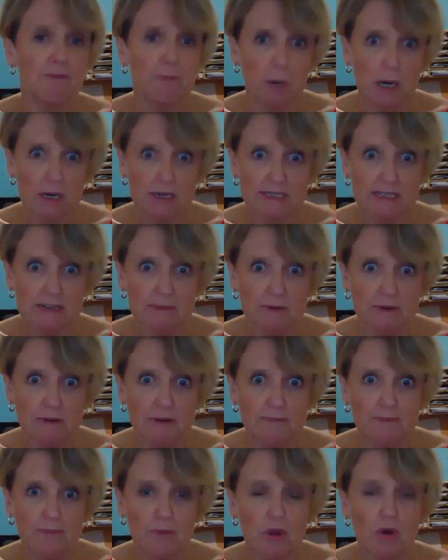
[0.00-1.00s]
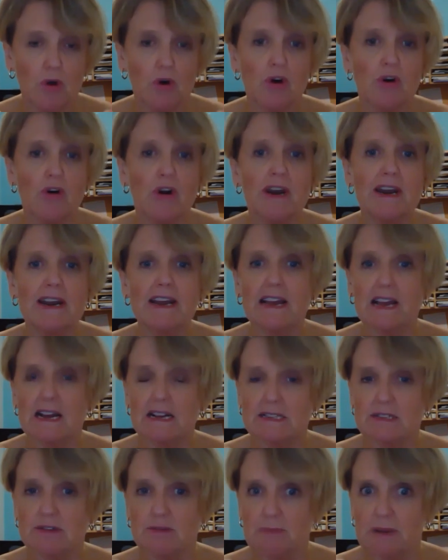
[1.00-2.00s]
possible, or in a
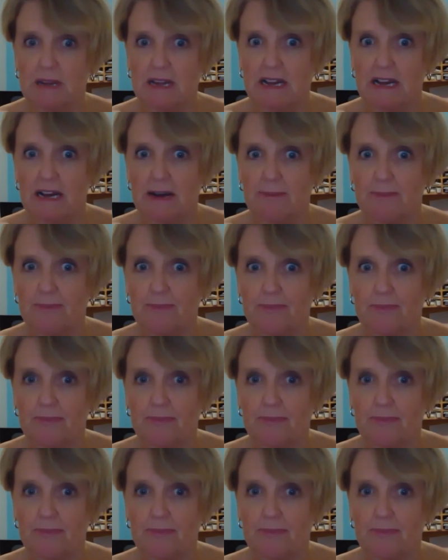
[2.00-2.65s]
council pickup.